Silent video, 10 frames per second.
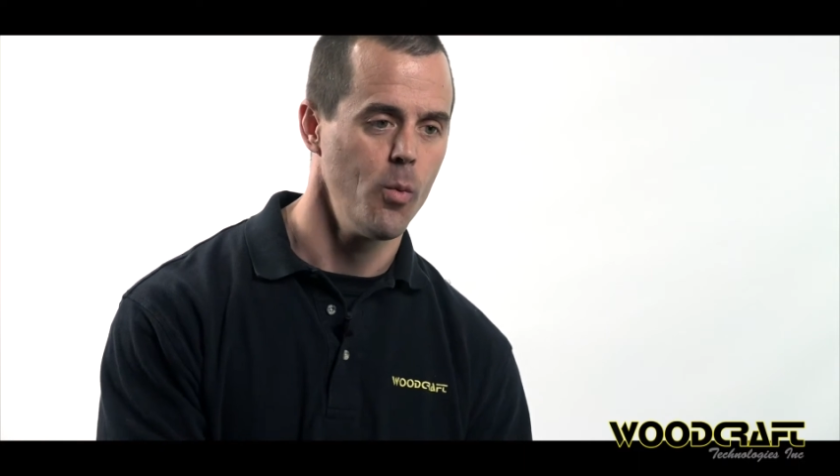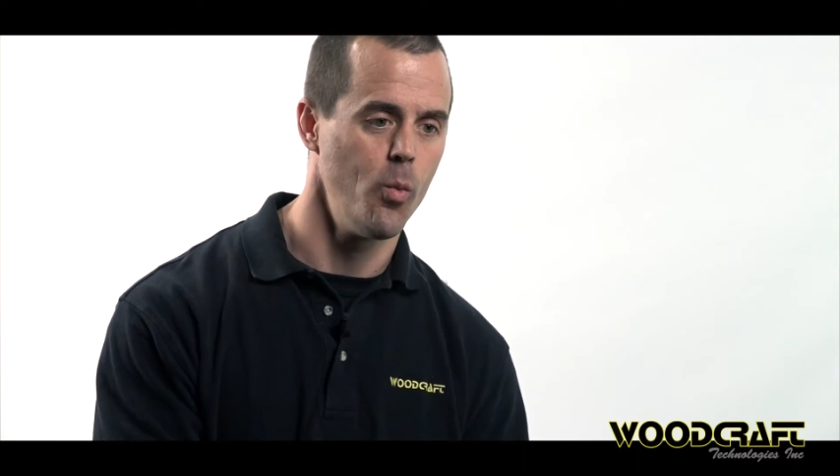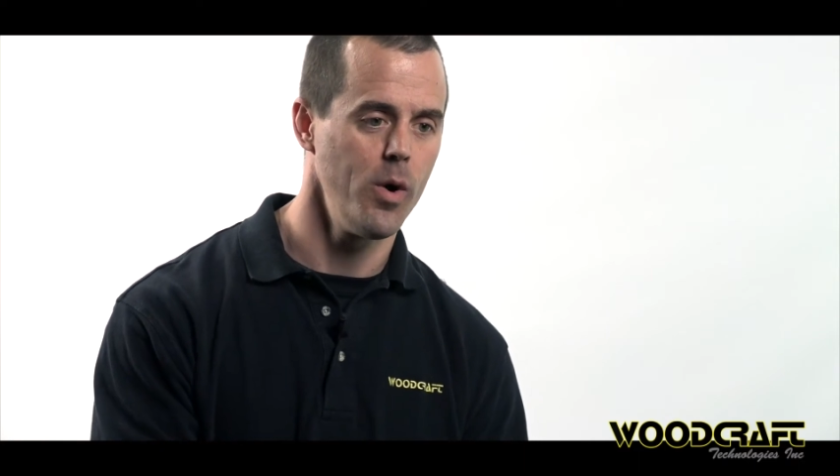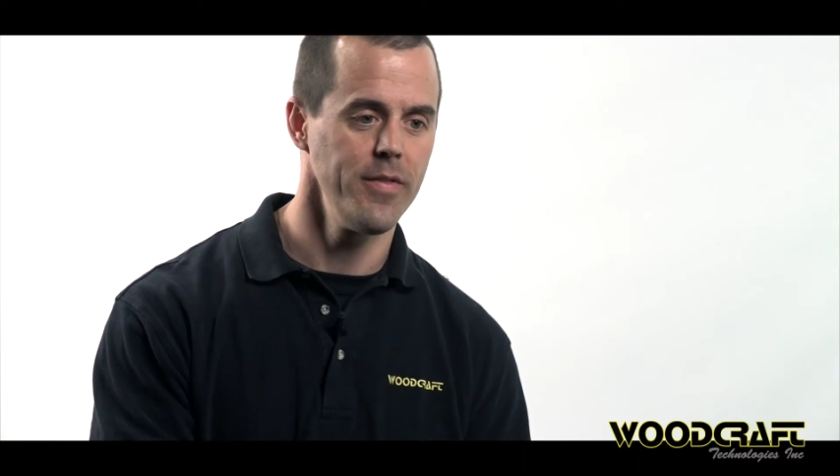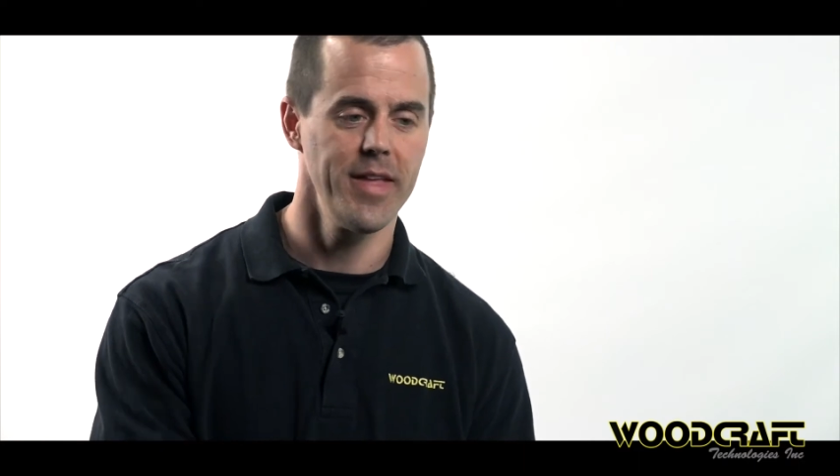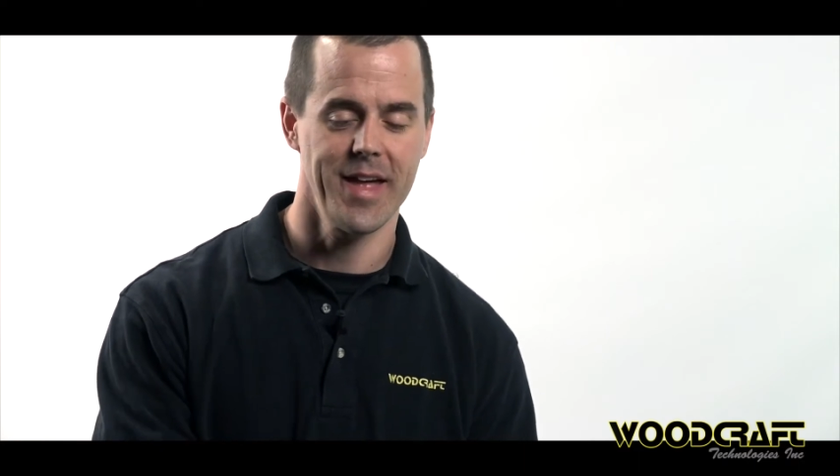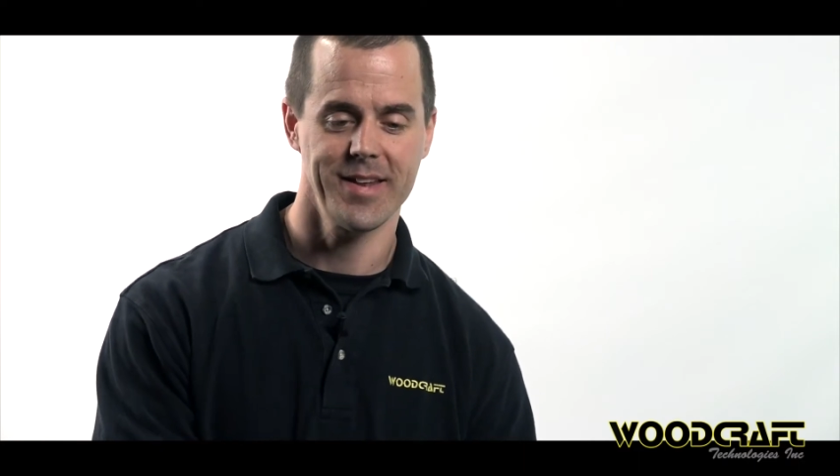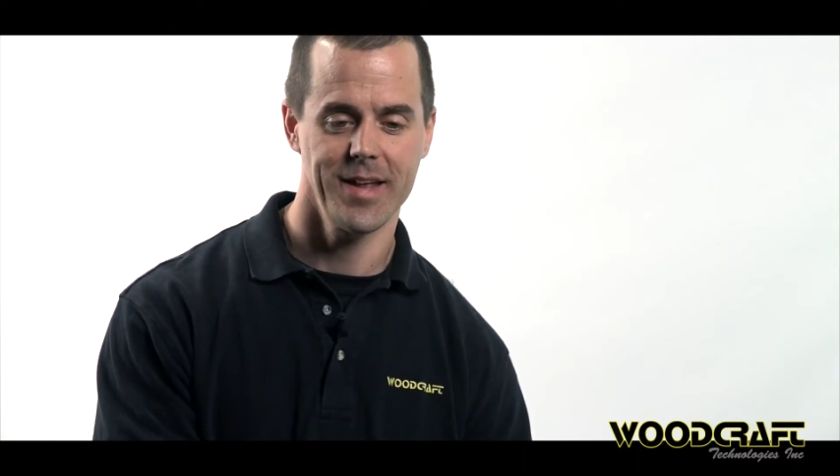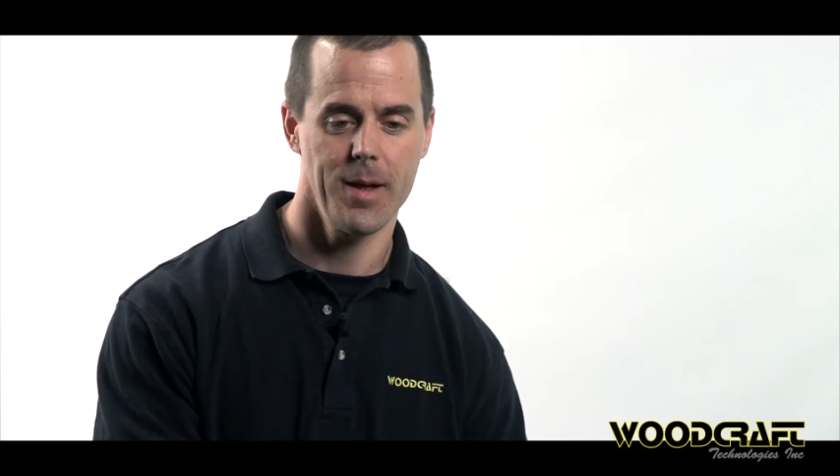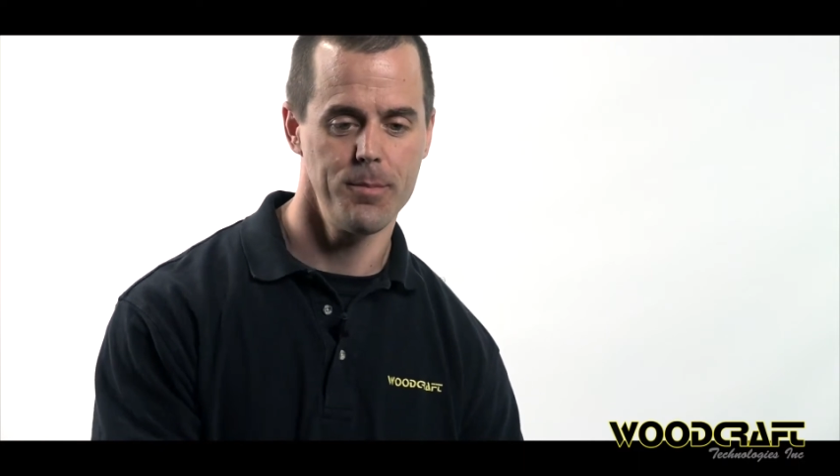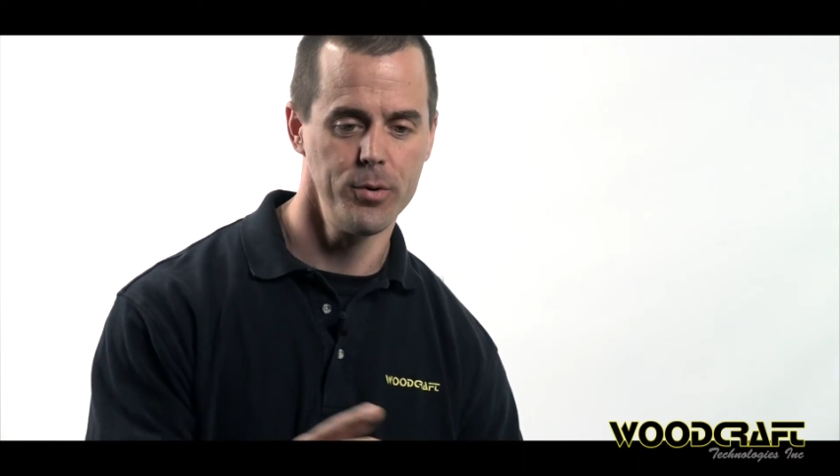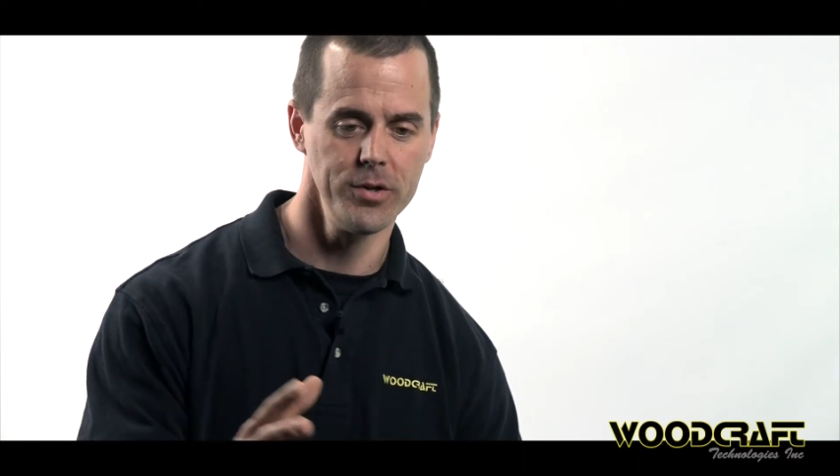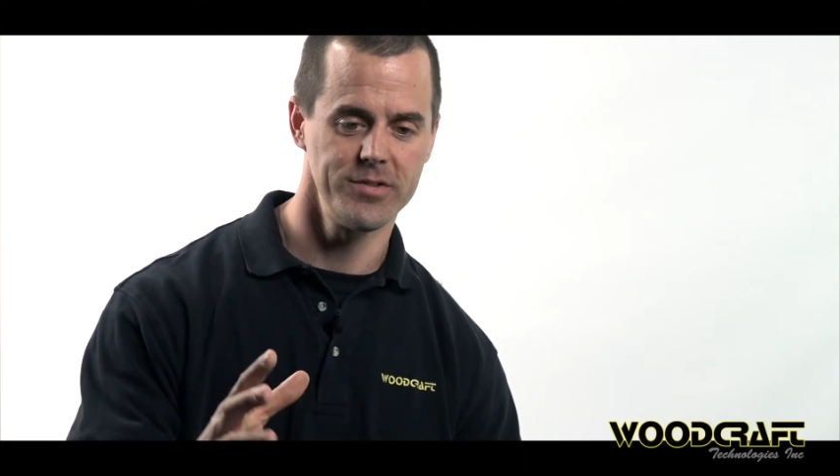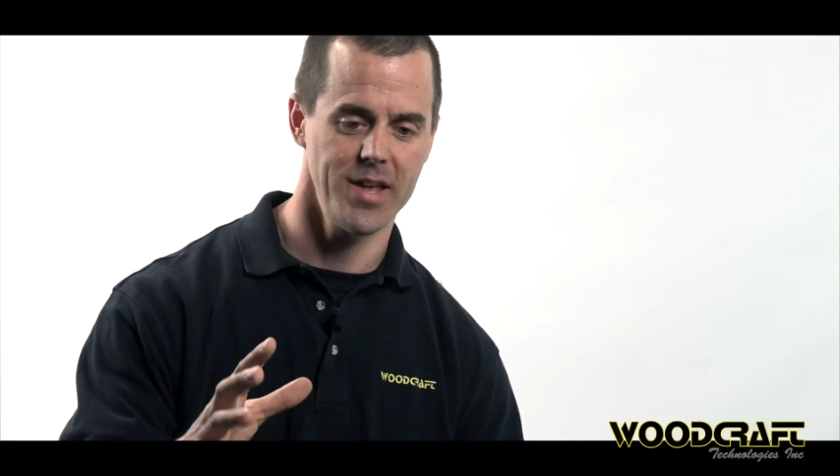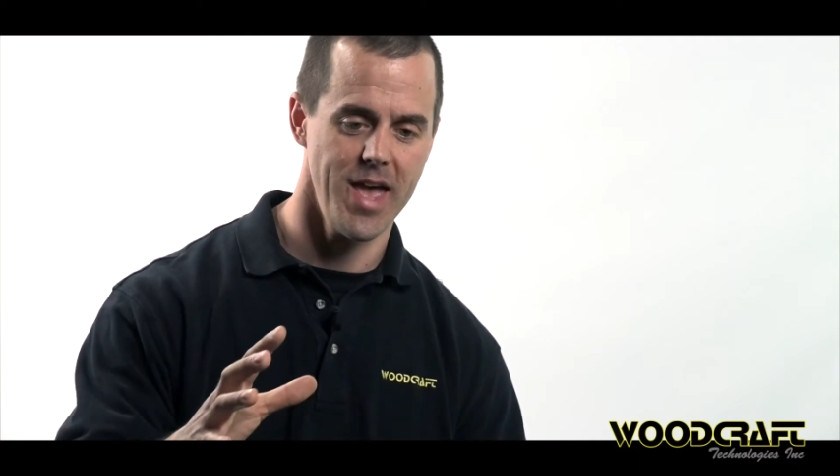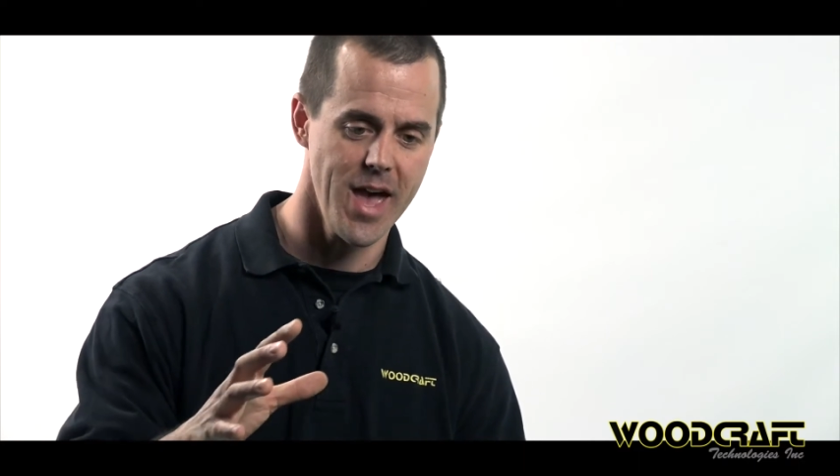one that puts